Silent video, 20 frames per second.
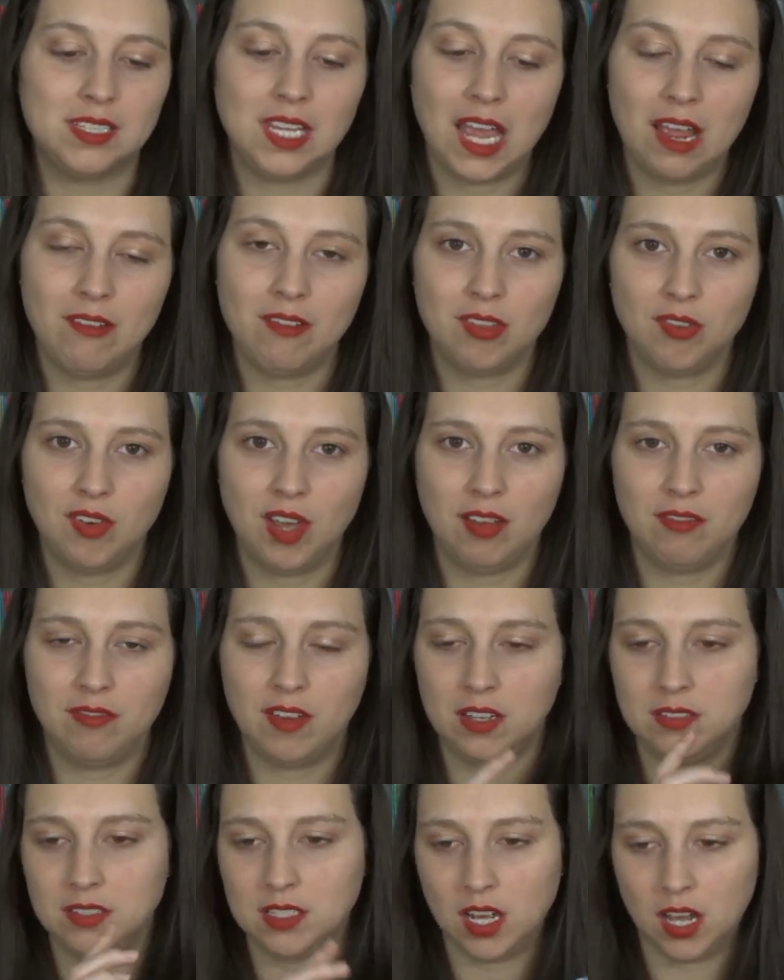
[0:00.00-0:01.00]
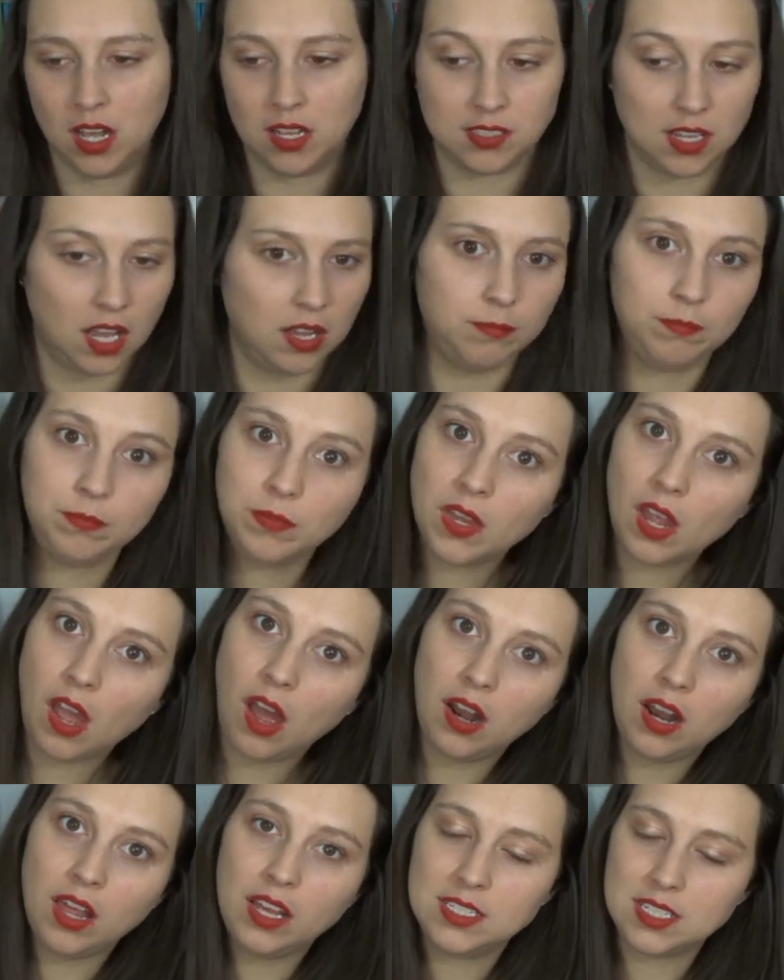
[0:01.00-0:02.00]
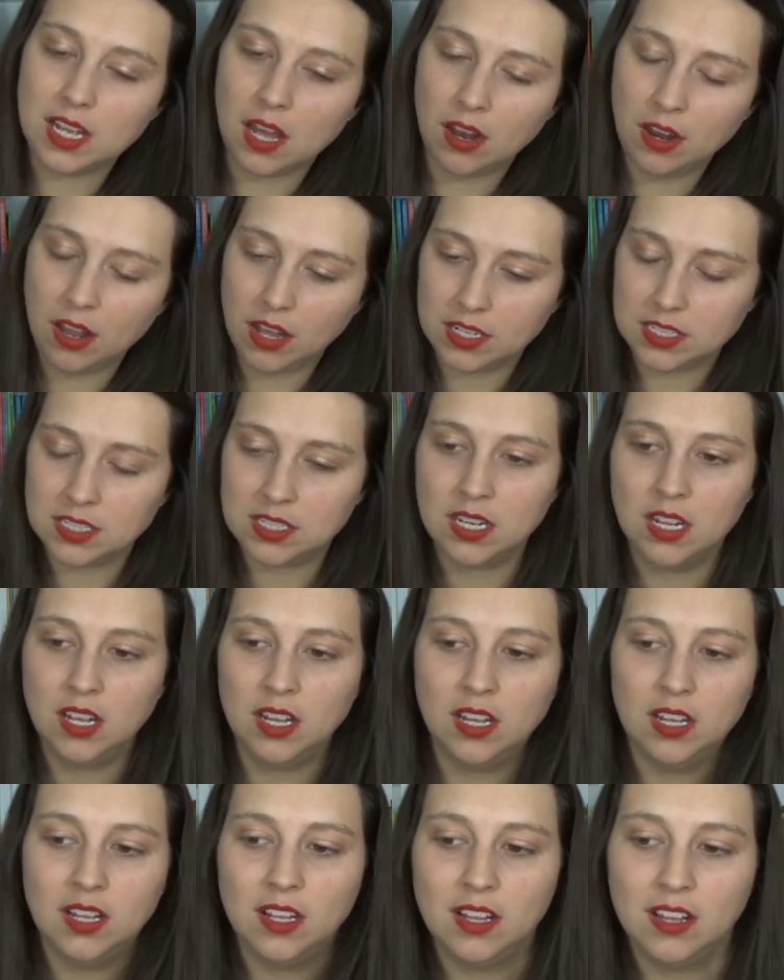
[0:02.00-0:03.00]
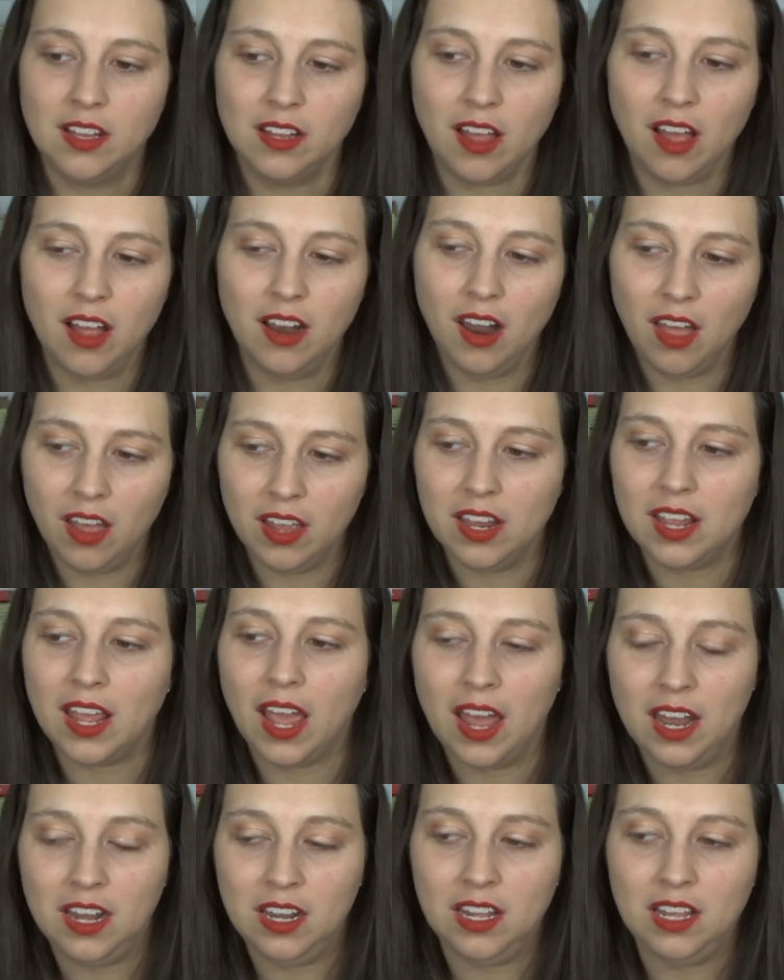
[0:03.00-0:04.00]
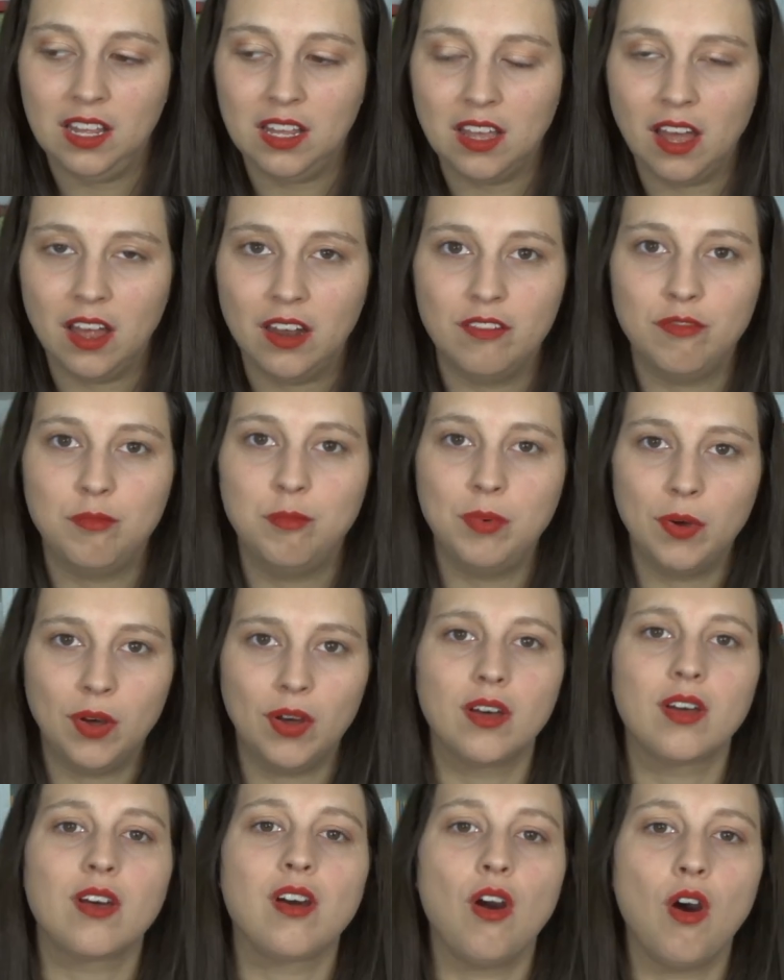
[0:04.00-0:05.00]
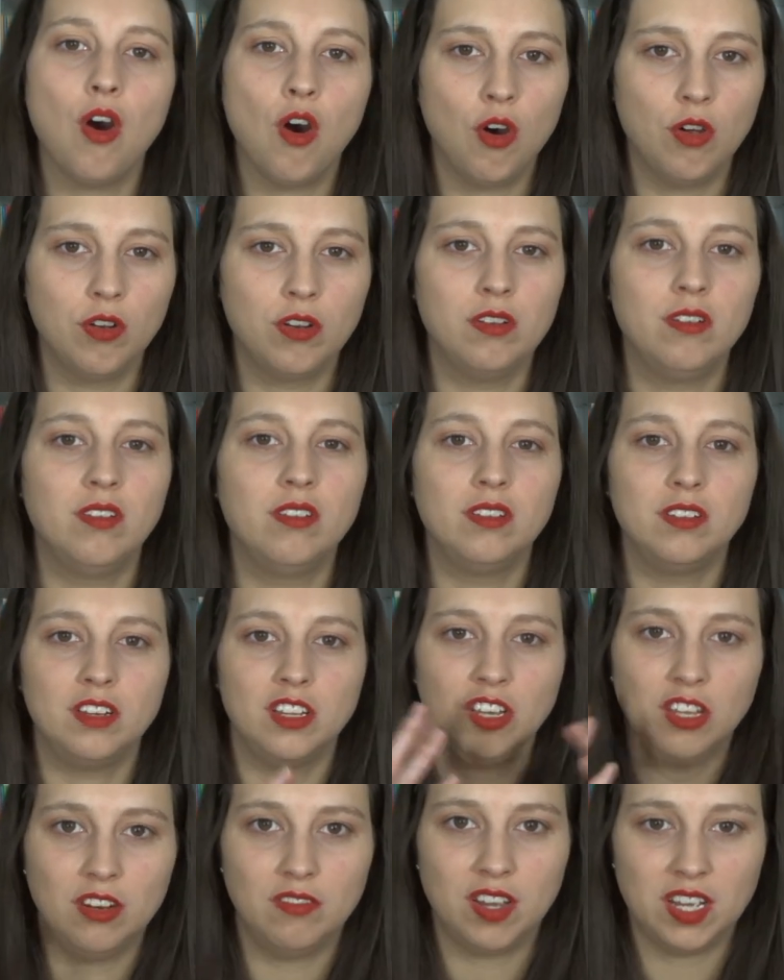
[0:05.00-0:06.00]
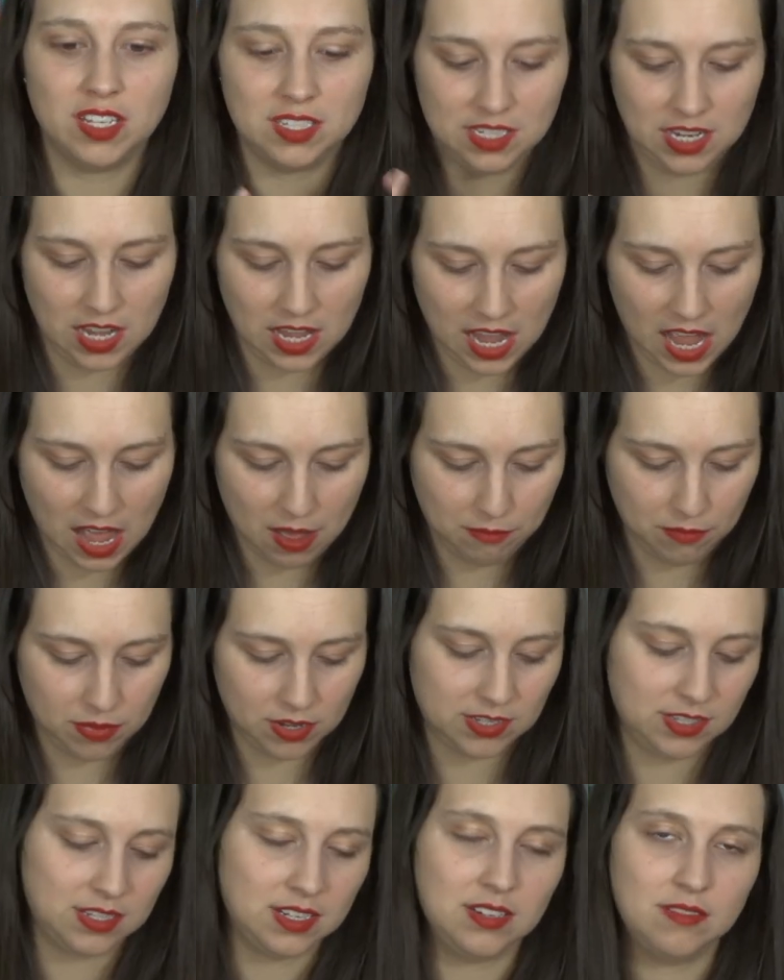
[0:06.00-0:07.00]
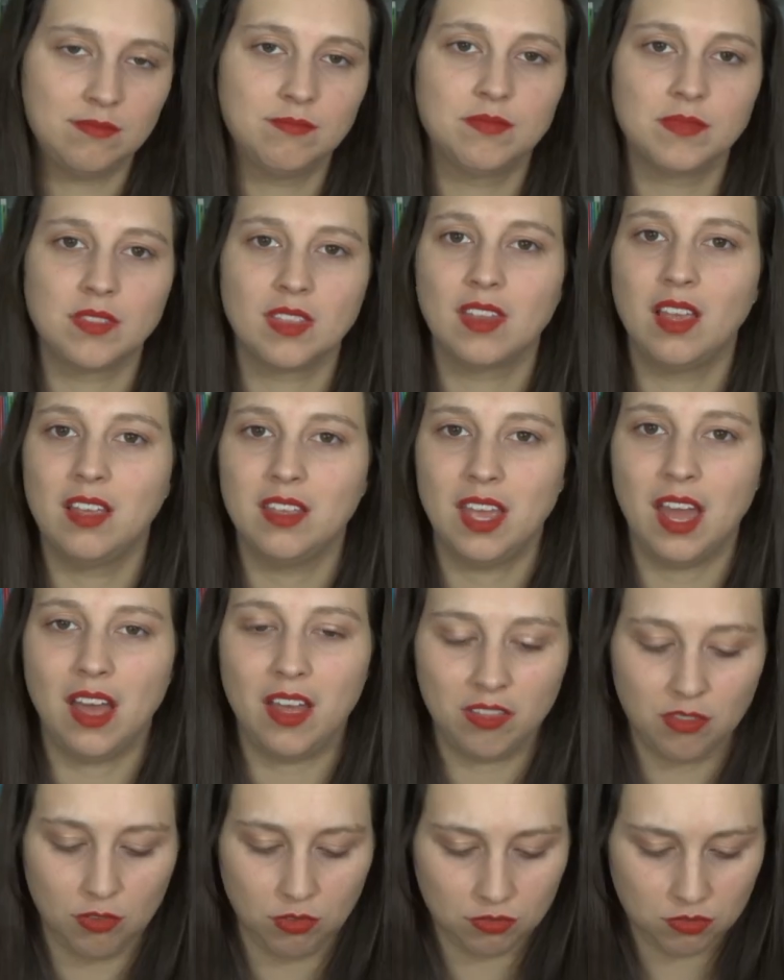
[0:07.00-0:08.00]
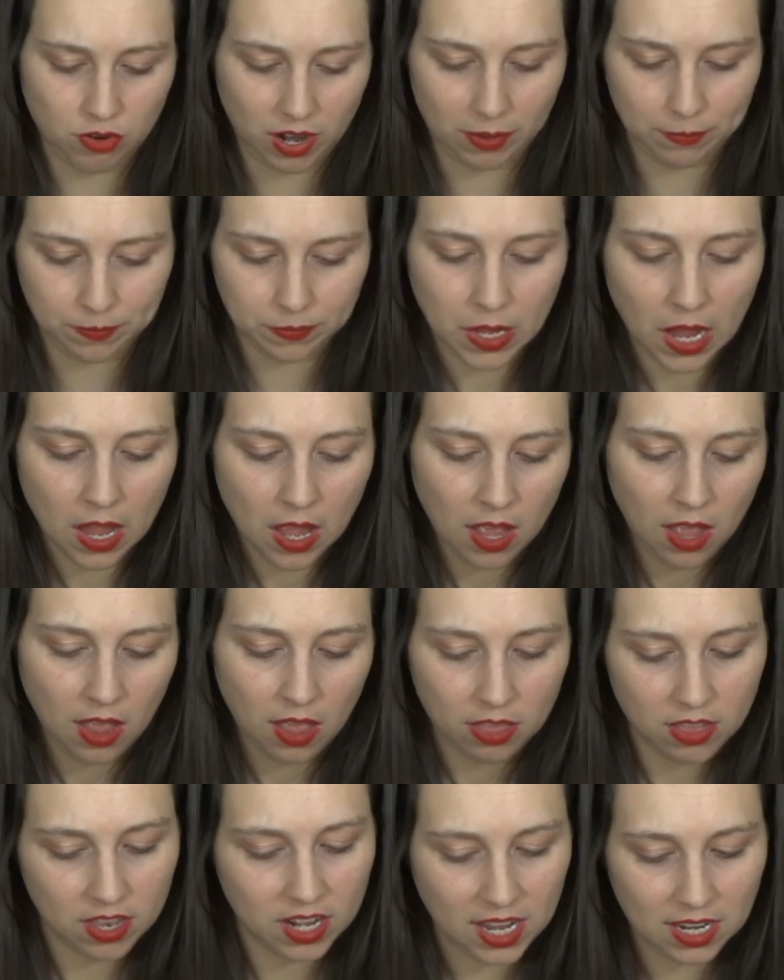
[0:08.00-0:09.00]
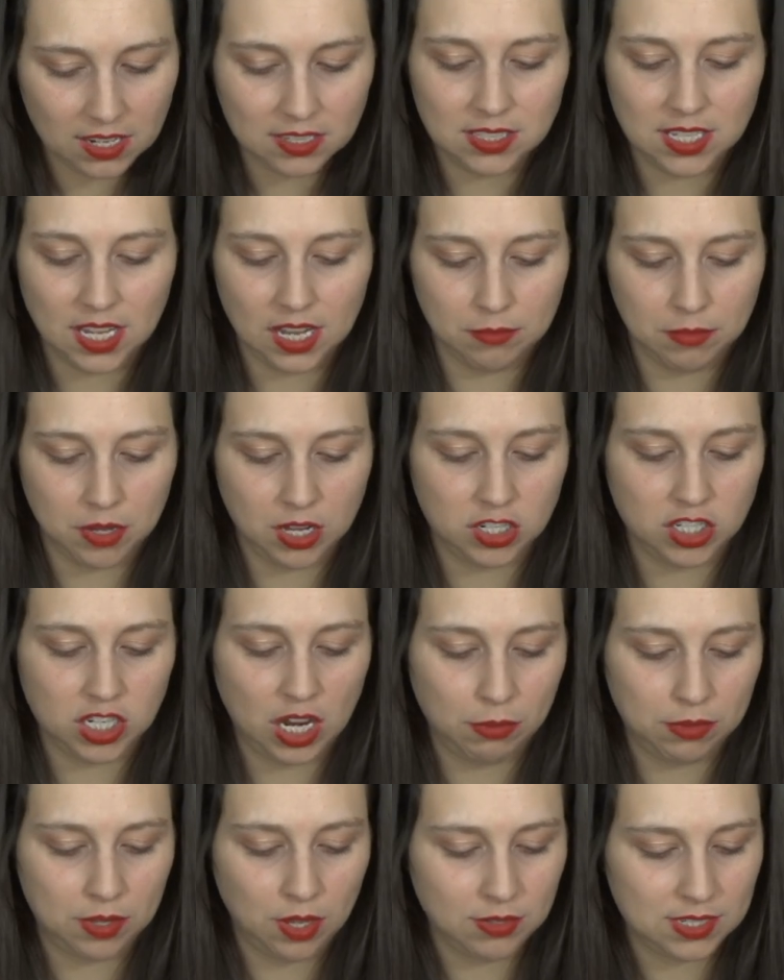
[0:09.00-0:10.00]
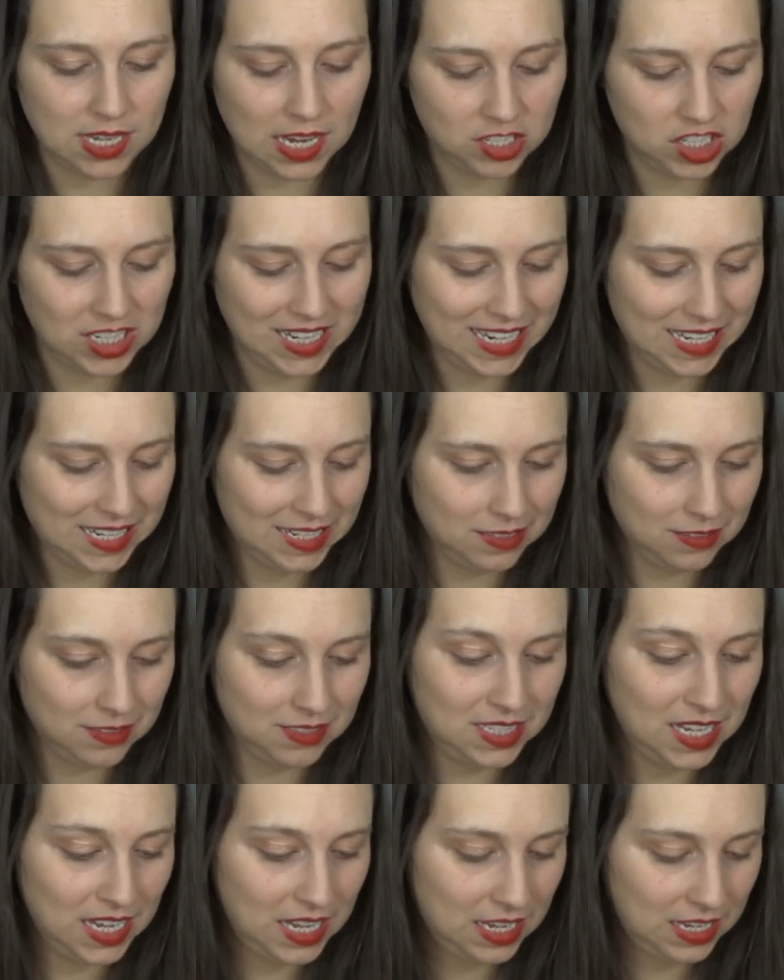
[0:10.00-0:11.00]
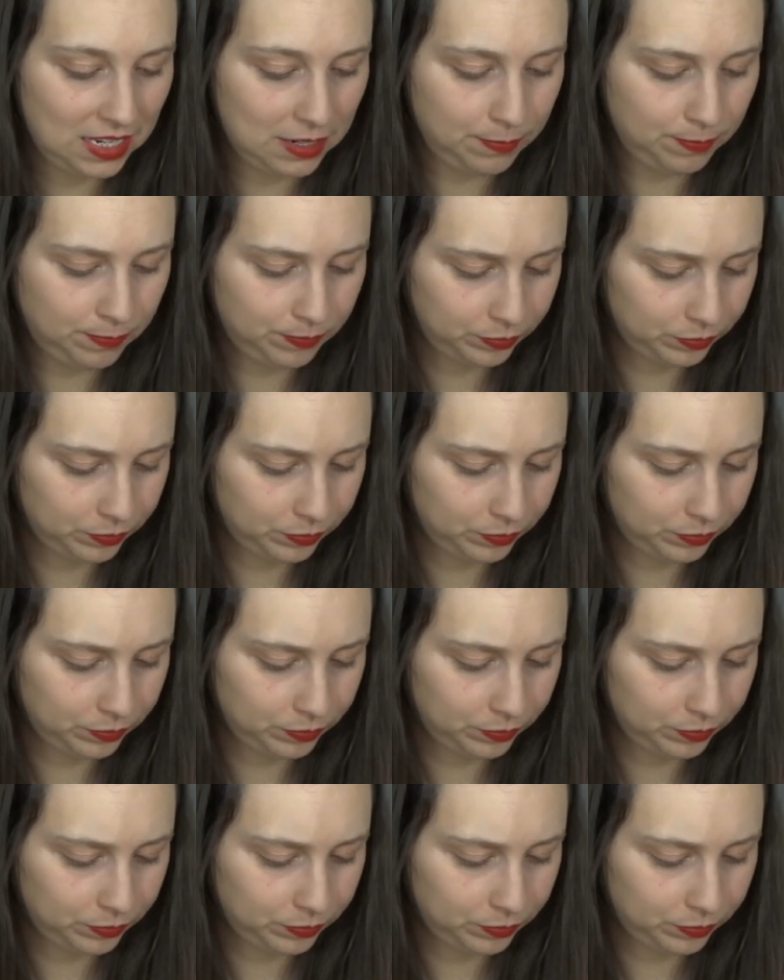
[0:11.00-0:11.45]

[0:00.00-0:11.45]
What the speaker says: I gave it 3 out of 5 stars. I liked it. I like any kind of book on university and campus, and yeah, I thought it was great. The next thing I'm going to share with you is actually a little zine.